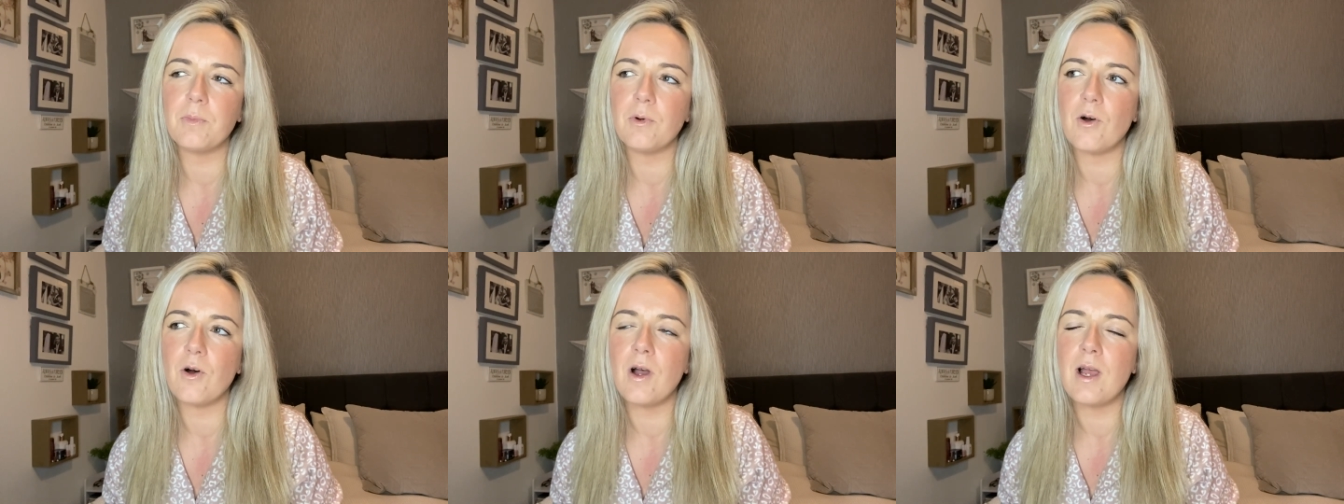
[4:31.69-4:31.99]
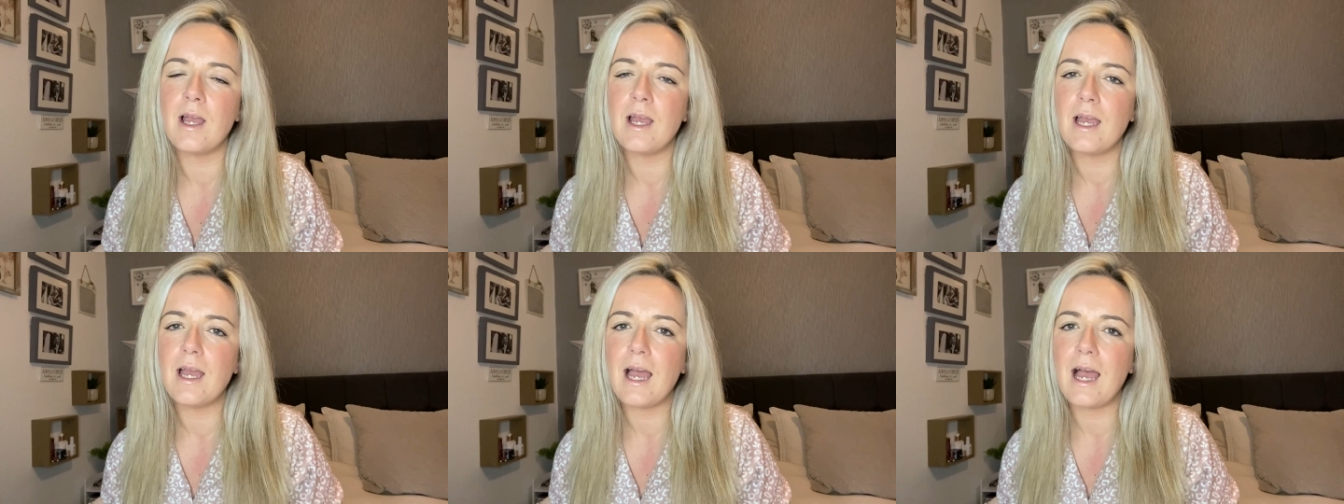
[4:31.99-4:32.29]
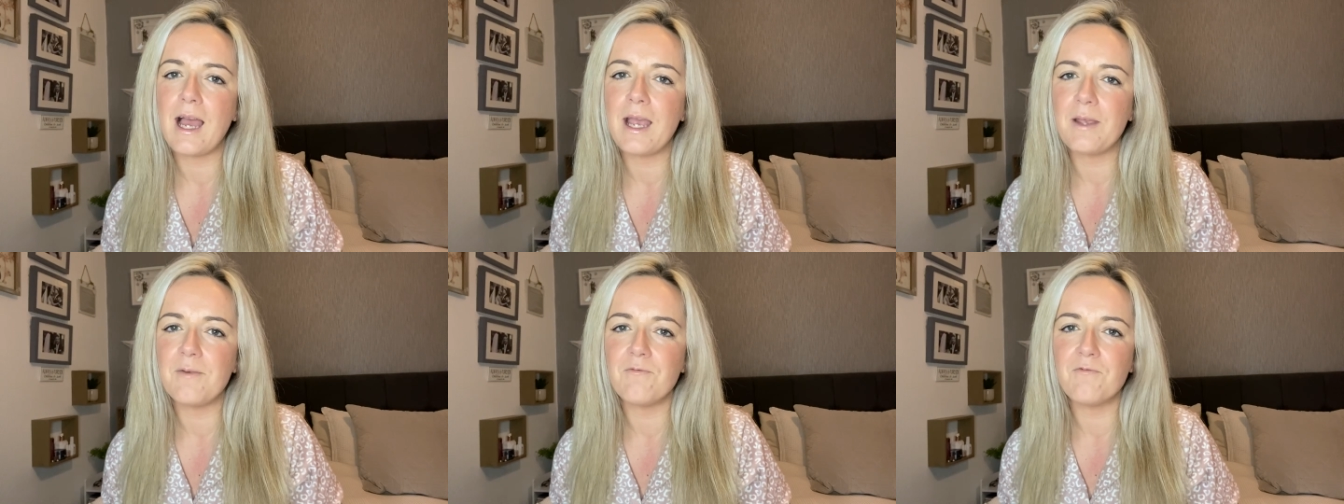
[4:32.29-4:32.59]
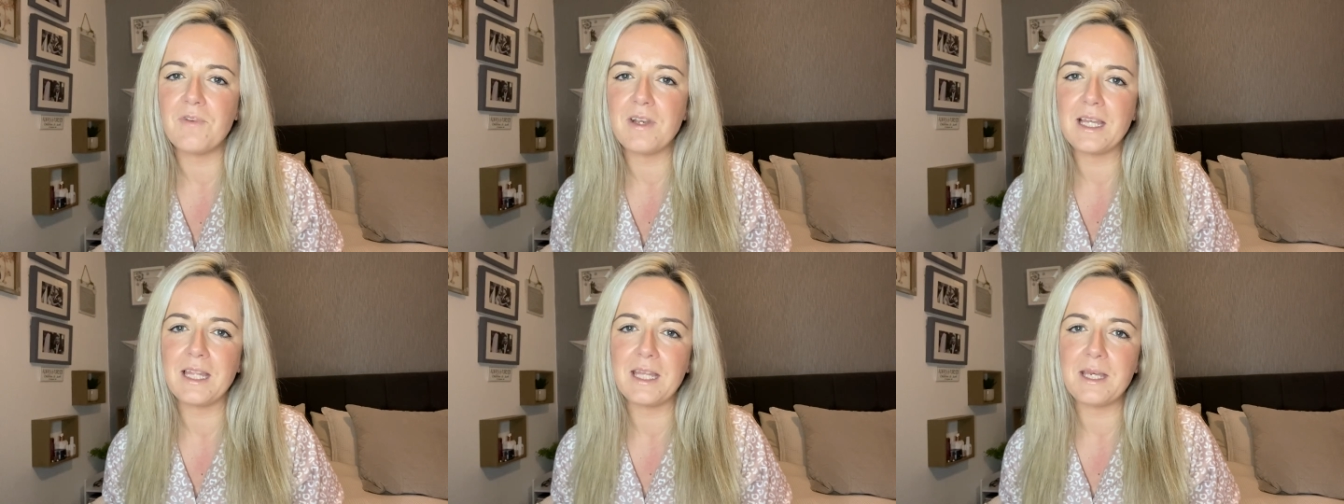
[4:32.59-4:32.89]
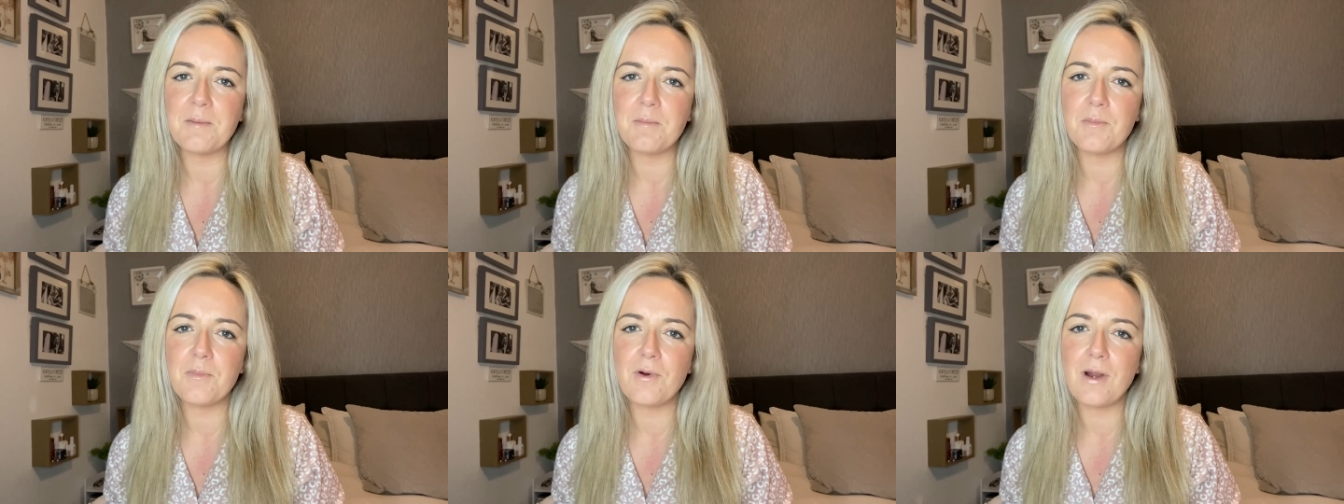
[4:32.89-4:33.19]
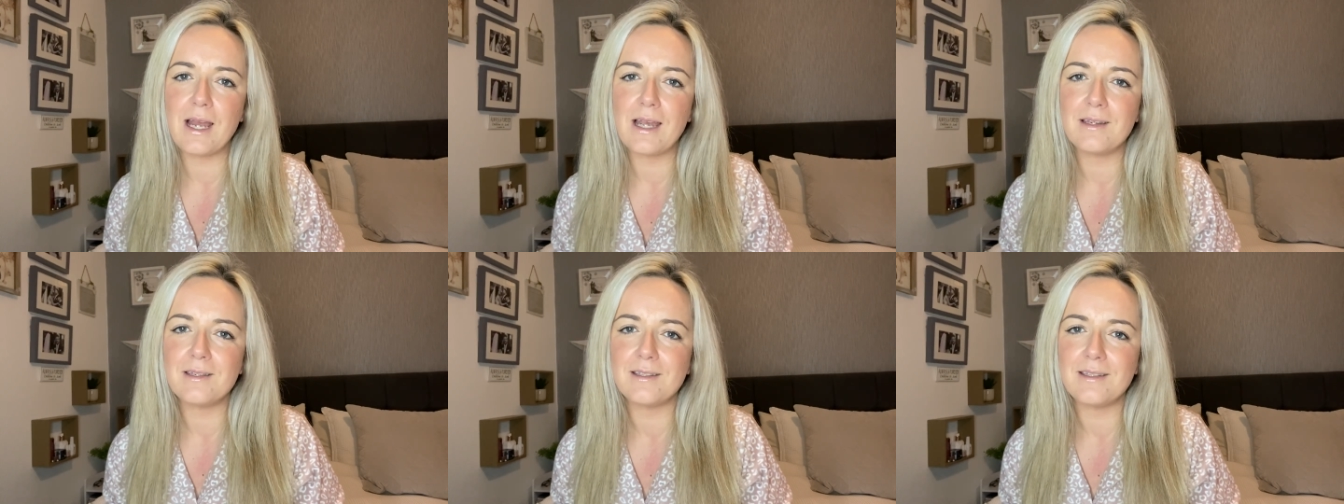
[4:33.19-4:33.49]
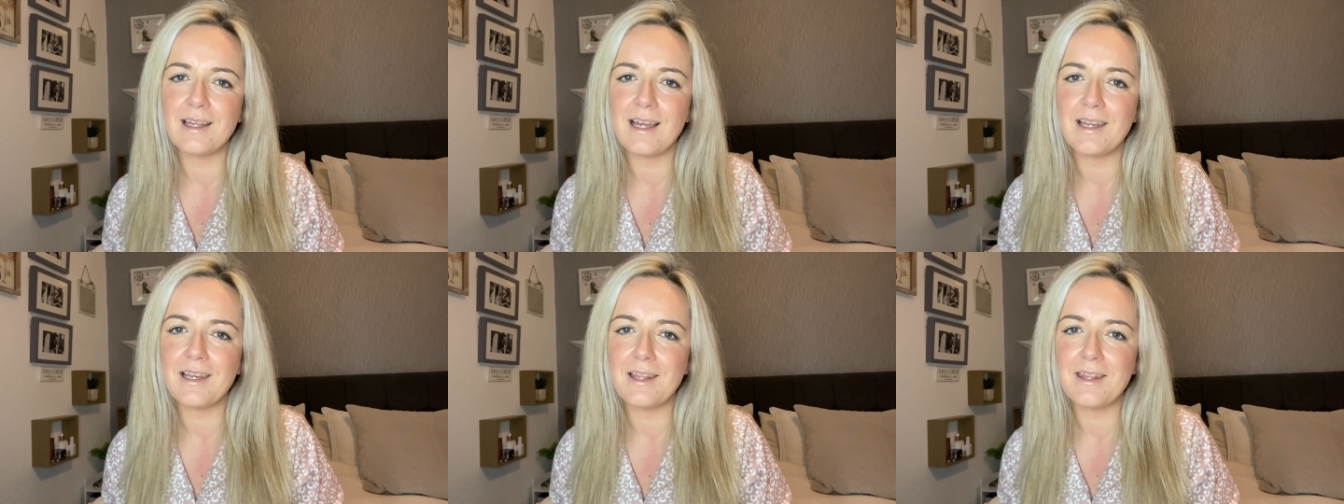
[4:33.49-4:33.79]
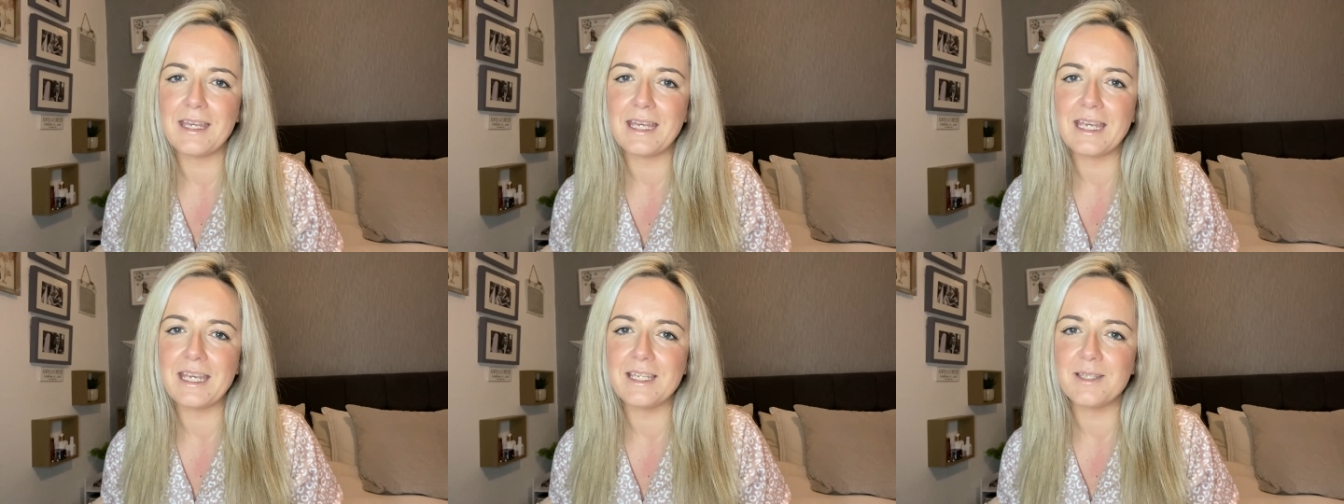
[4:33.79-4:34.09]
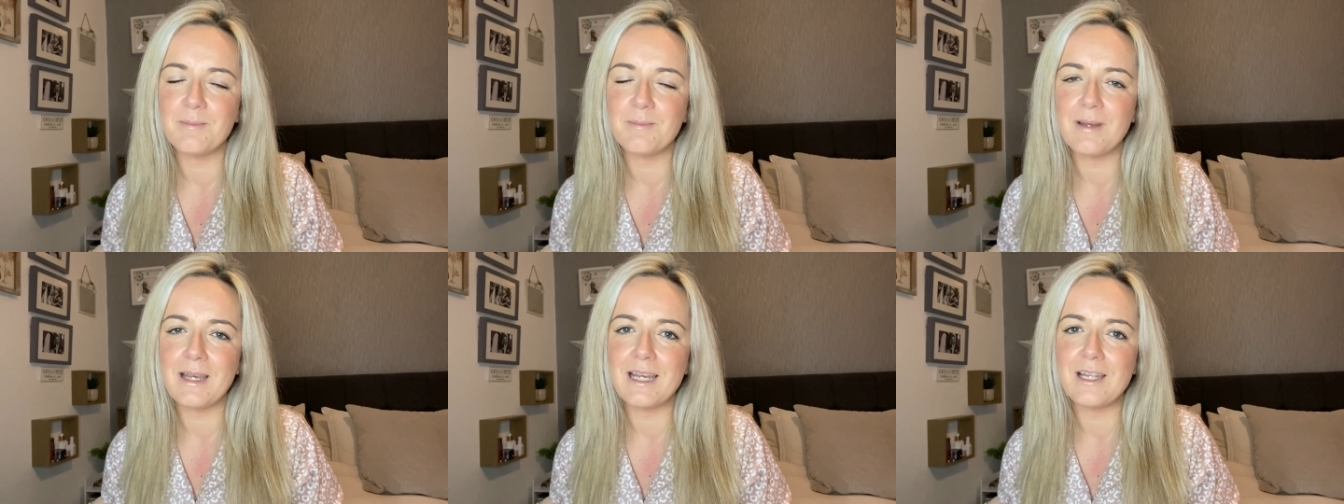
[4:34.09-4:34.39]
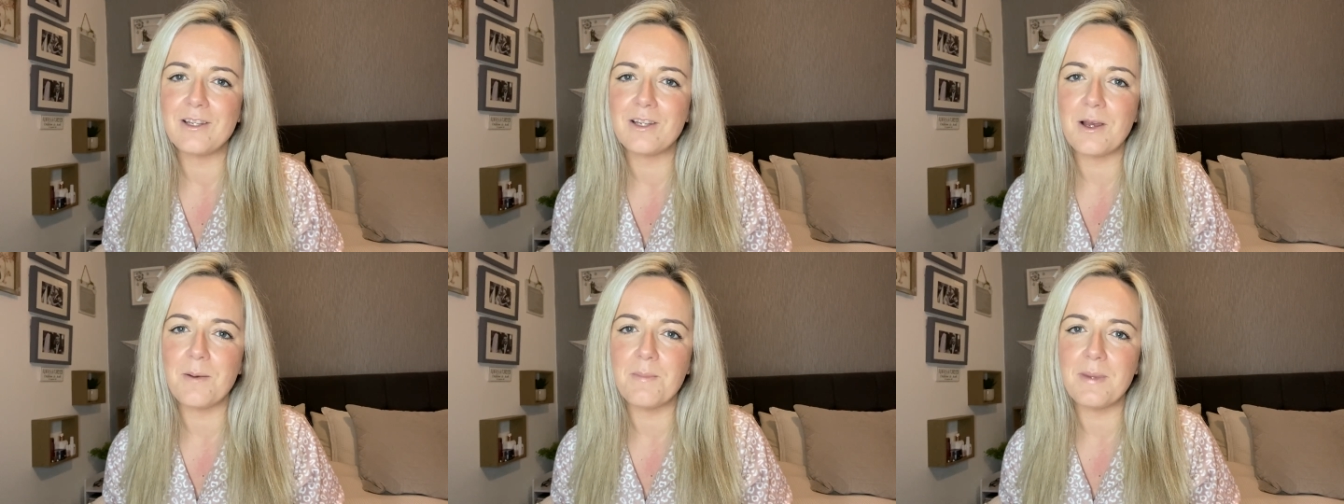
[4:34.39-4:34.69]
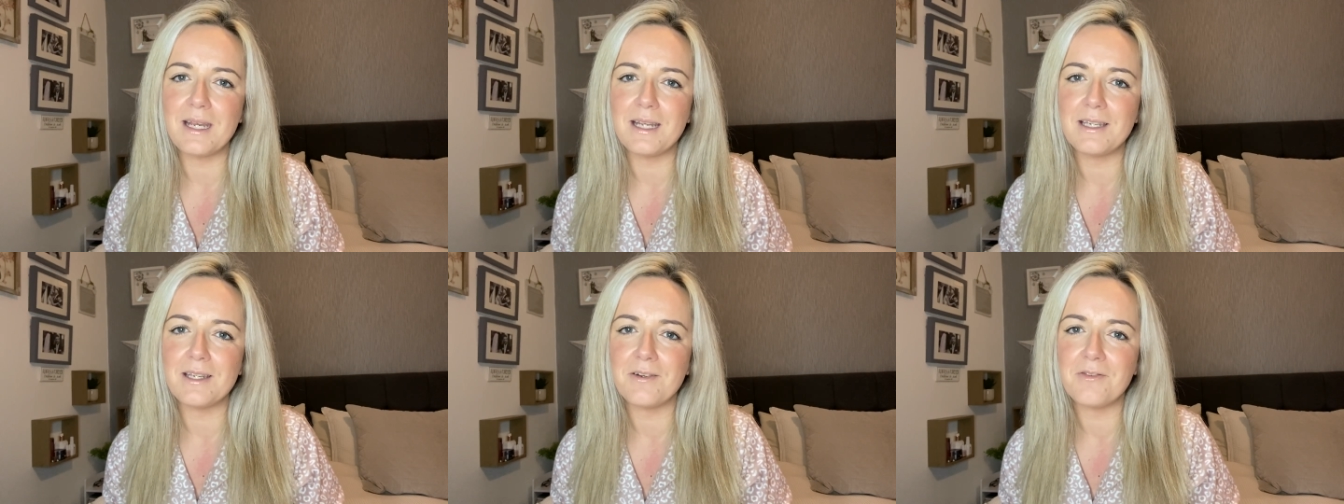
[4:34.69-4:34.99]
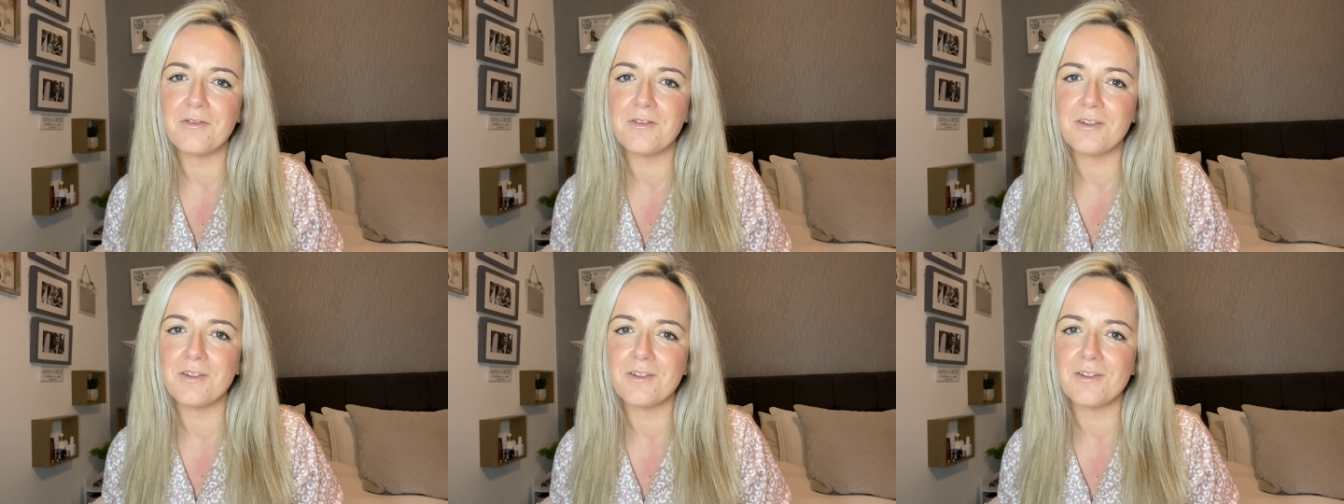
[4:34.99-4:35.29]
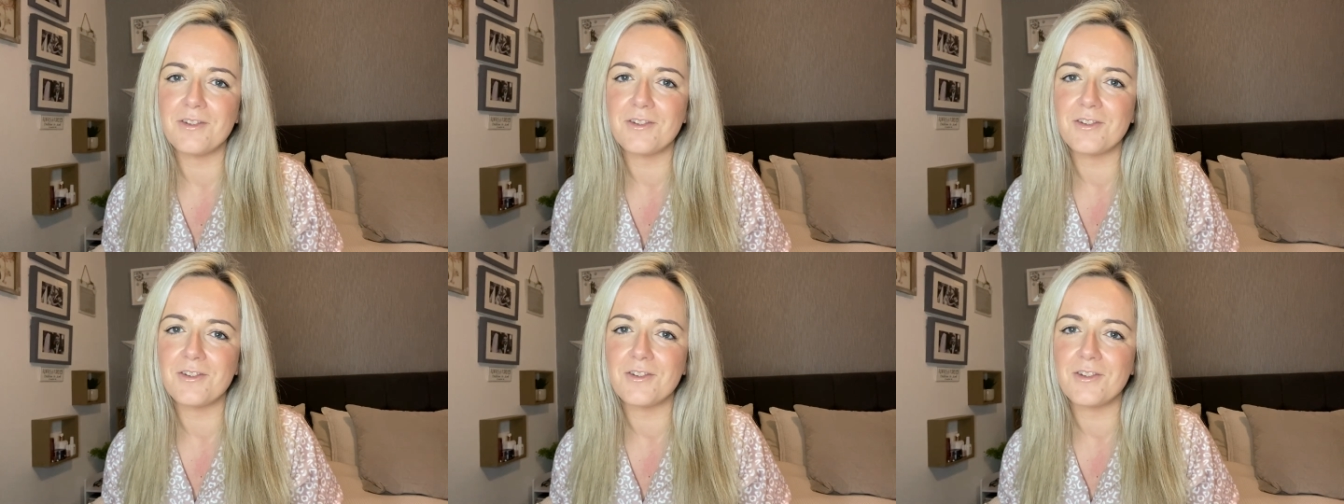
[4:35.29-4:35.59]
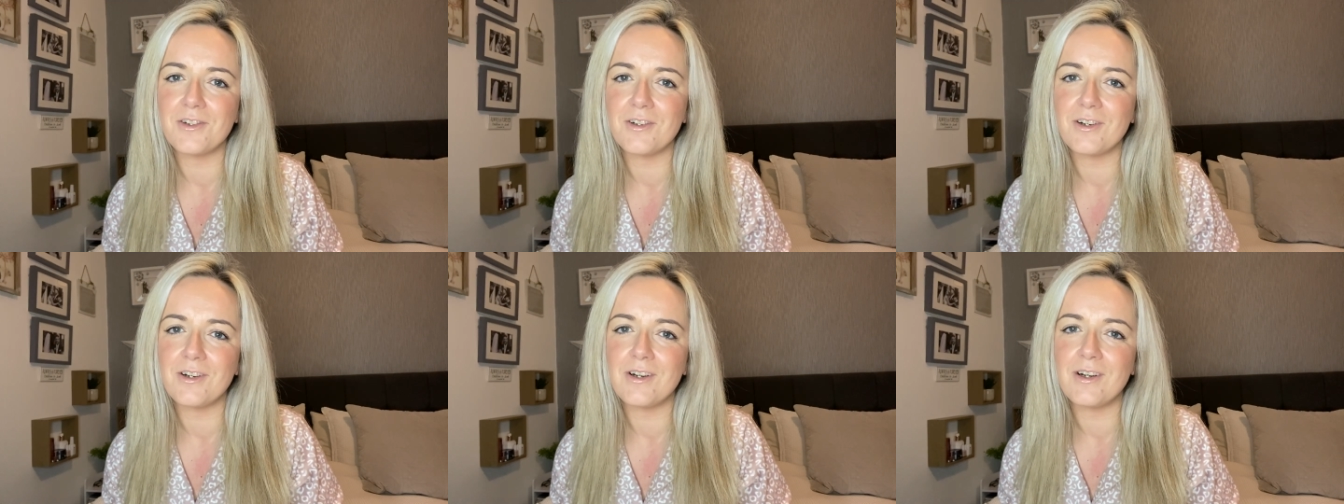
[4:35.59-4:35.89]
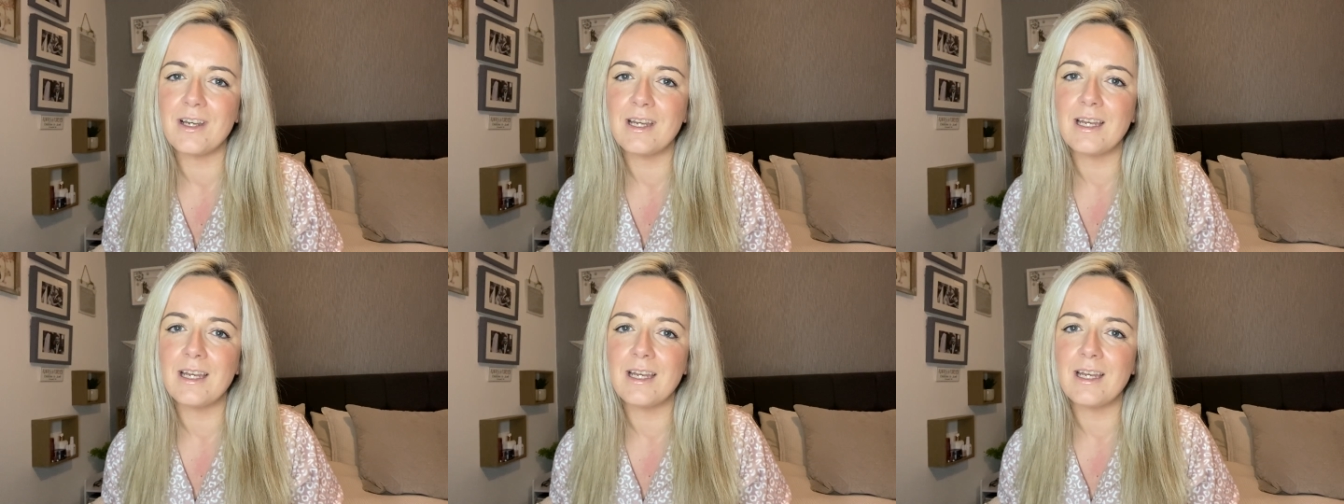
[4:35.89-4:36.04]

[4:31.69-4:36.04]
But I am really impressed, and I think it's made a big difference. So